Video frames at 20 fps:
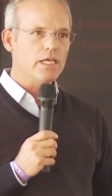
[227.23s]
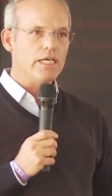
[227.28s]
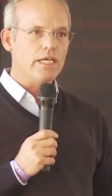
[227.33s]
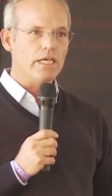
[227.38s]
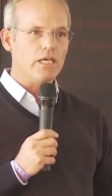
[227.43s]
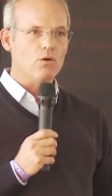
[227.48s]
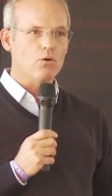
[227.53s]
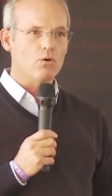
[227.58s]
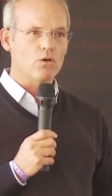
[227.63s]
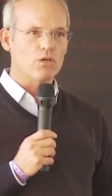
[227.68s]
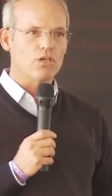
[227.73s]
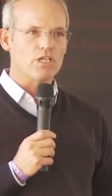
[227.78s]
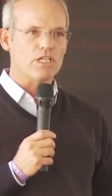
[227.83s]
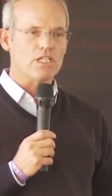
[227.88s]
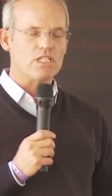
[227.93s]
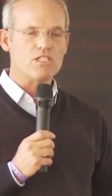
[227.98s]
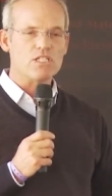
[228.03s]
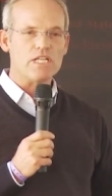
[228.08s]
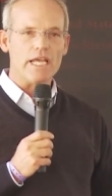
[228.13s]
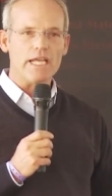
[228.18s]
in order to
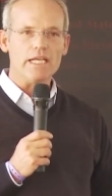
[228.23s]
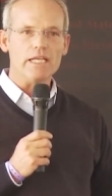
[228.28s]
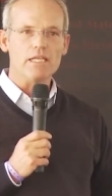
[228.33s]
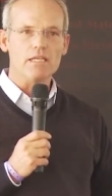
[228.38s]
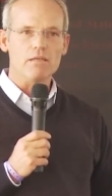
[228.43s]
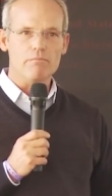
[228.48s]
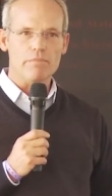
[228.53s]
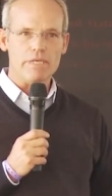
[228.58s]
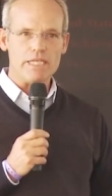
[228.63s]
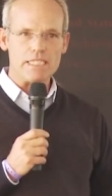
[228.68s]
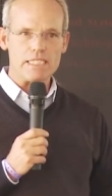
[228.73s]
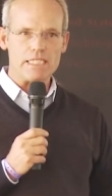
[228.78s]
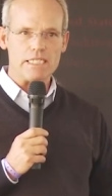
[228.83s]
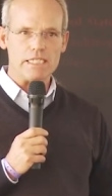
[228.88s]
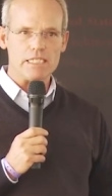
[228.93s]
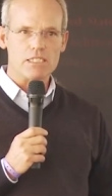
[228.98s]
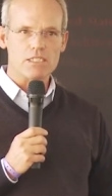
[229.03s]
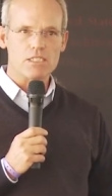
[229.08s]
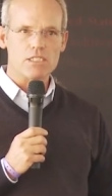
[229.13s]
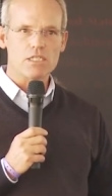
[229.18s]
stay in
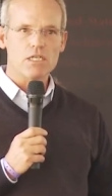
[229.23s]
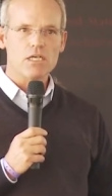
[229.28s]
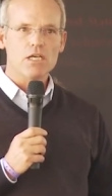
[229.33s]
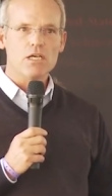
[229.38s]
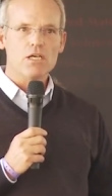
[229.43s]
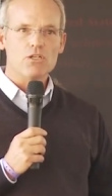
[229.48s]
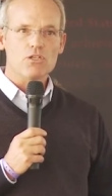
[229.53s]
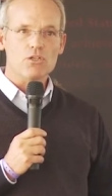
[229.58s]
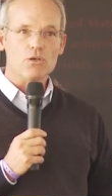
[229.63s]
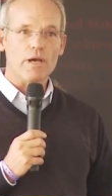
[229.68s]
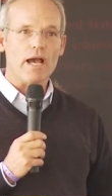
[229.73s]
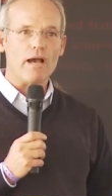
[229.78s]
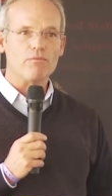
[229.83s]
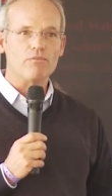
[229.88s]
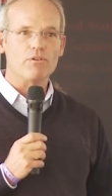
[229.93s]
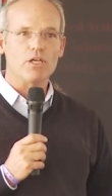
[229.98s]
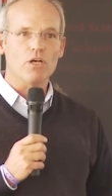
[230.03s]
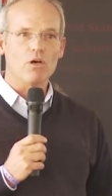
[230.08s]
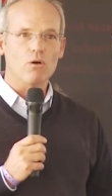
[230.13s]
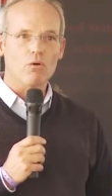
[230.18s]
business to have
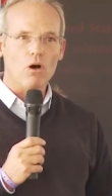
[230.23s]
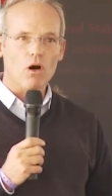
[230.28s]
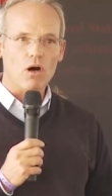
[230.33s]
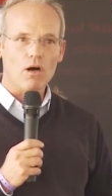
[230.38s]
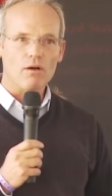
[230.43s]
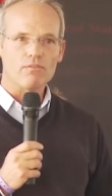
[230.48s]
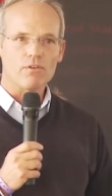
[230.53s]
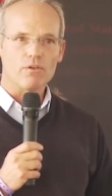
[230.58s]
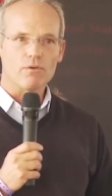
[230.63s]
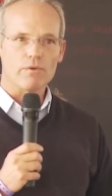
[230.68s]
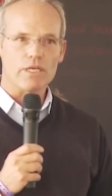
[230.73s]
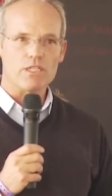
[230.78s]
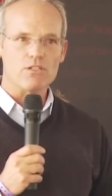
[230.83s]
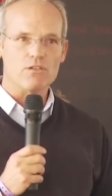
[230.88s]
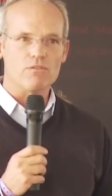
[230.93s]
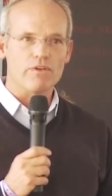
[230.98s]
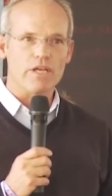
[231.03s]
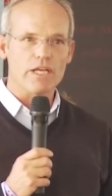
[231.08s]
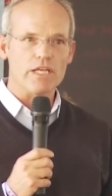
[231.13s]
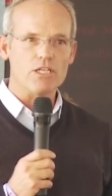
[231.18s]
to go off the
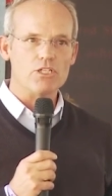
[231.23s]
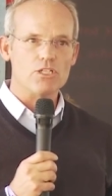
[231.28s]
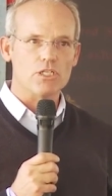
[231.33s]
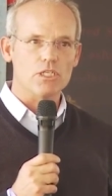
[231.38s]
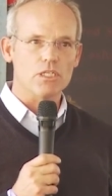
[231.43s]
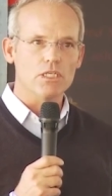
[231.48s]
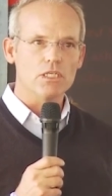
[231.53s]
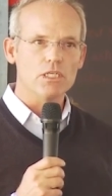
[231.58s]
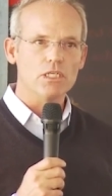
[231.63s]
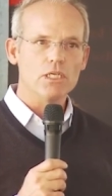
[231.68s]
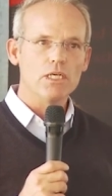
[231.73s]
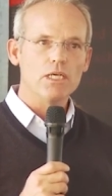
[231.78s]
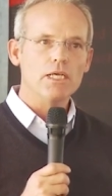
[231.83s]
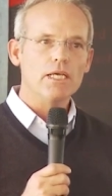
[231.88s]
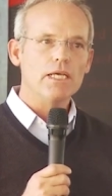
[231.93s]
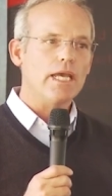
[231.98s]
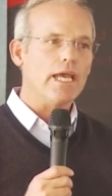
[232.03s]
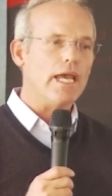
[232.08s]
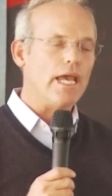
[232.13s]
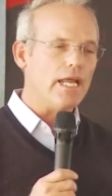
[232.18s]
reservation
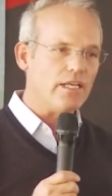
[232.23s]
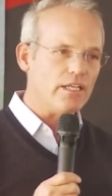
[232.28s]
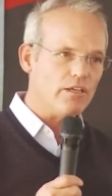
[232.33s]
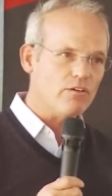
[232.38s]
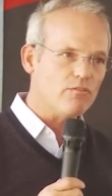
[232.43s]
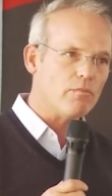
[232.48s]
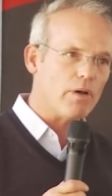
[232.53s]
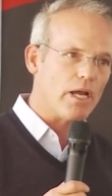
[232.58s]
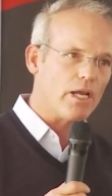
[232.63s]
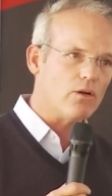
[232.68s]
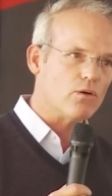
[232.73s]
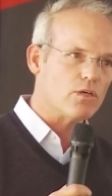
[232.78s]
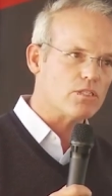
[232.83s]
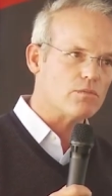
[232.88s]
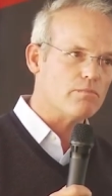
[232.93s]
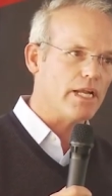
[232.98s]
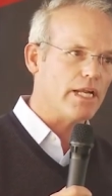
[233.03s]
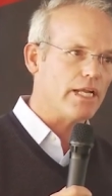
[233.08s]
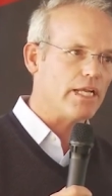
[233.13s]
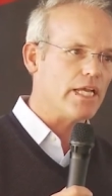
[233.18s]
and give my horse
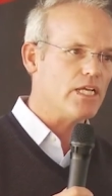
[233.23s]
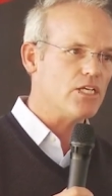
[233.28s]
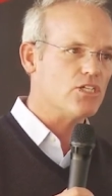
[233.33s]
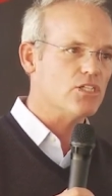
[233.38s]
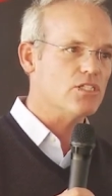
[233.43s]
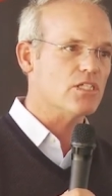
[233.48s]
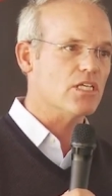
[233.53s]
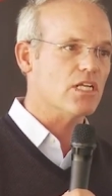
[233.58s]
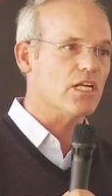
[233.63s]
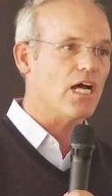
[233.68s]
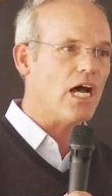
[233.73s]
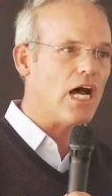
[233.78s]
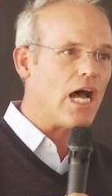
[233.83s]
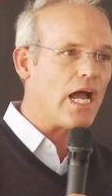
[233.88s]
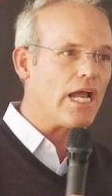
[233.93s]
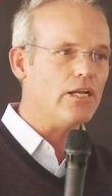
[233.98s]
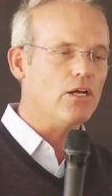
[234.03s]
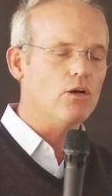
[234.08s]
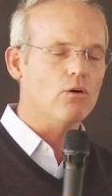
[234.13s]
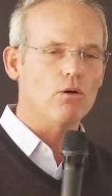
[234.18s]
medications that
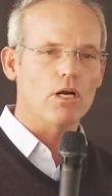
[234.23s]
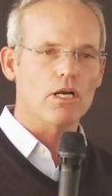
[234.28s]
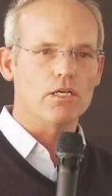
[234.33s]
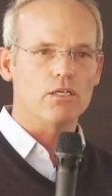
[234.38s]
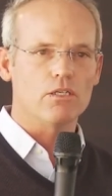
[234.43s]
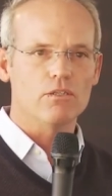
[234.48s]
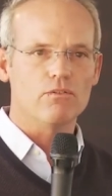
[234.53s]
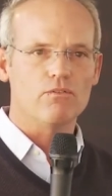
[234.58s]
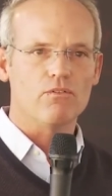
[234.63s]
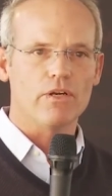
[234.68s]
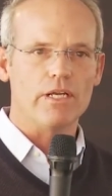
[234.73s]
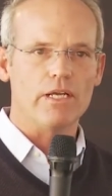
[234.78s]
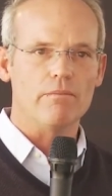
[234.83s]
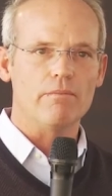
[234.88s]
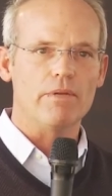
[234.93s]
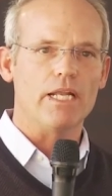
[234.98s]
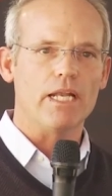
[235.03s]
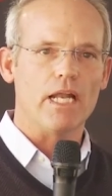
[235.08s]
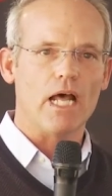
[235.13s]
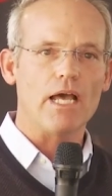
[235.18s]
I know aren't good for him
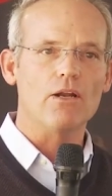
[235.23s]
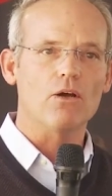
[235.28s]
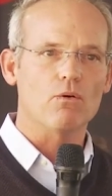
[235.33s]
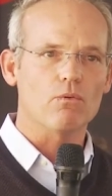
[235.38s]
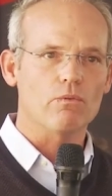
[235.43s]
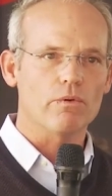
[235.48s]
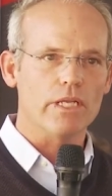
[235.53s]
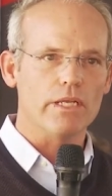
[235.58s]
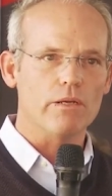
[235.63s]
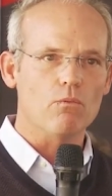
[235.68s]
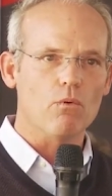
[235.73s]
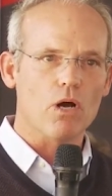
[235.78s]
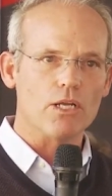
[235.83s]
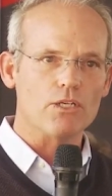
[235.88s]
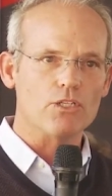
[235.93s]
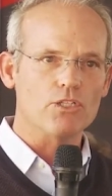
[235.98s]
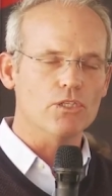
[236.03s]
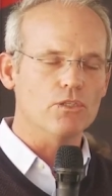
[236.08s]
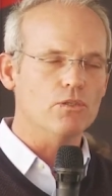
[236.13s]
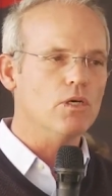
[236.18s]
and I don't really want
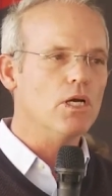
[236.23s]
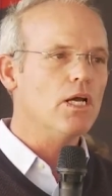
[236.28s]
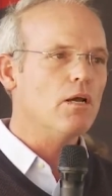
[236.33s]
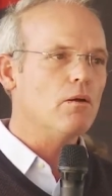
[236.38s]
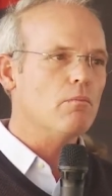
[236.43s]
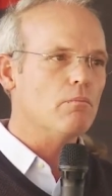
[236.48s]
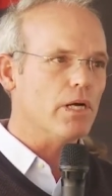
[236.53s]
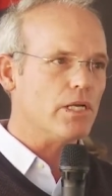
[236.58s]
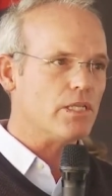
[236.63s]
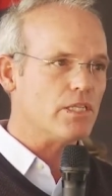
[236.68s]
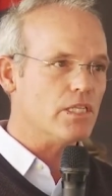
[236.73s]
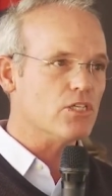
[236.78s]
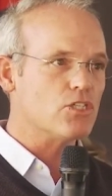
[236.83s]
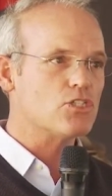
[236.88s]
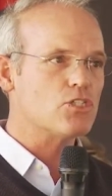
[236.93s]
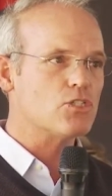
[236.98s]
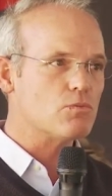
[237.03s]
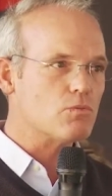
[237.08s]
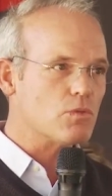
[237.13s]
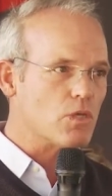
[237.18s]
to, but the
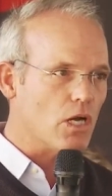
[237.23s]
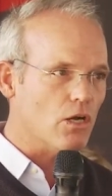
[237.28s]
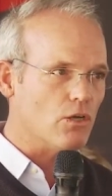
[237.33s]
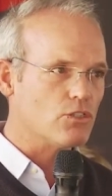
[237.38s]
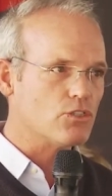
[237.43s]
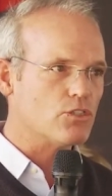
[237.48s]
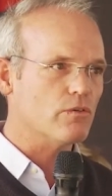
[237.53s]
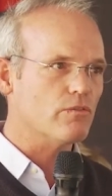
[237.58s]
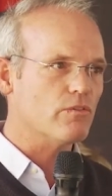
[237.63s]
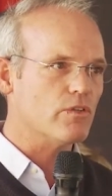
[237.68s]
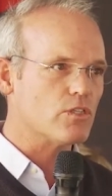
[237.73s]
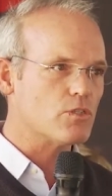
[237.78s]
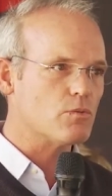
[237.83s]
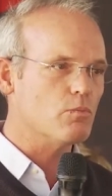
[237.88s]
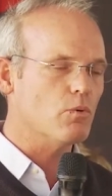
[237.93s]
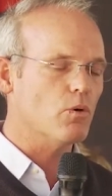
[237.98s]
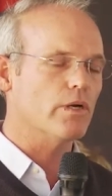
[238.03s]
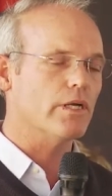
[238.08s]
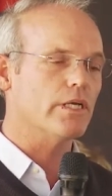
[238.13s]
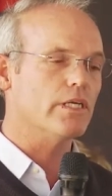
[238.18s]
culture of the
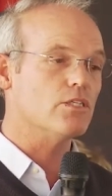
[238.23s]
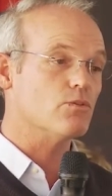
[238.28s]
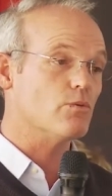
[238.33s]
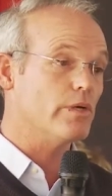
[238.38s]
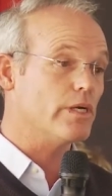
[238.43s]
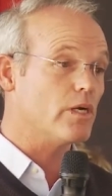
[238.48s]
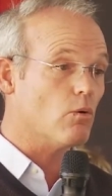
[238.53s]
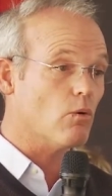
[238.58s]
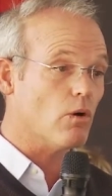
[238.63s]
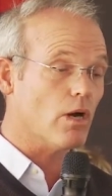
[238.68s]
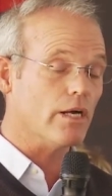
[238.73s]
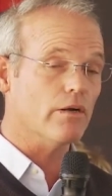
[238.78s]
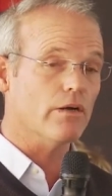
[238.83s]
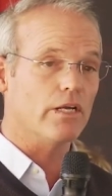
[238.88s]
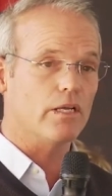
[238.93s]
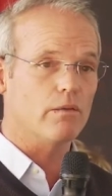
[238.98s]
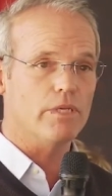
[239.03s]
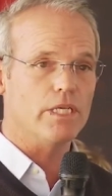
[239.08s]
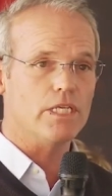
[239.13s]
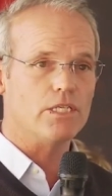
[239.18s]
sport is
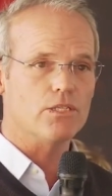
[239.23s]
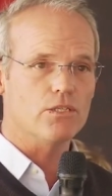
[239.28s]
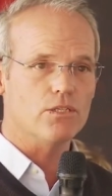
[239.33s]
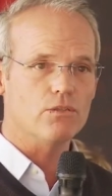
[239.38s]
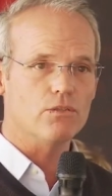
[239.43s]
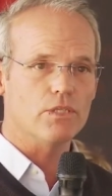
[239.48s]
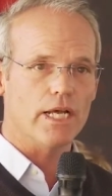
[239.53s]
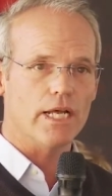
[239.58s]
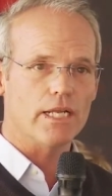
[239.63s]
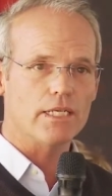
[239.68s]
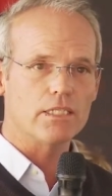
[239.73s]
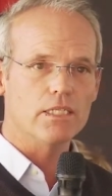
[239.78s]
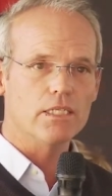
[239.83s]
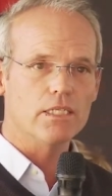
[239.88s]
requiring me to do that.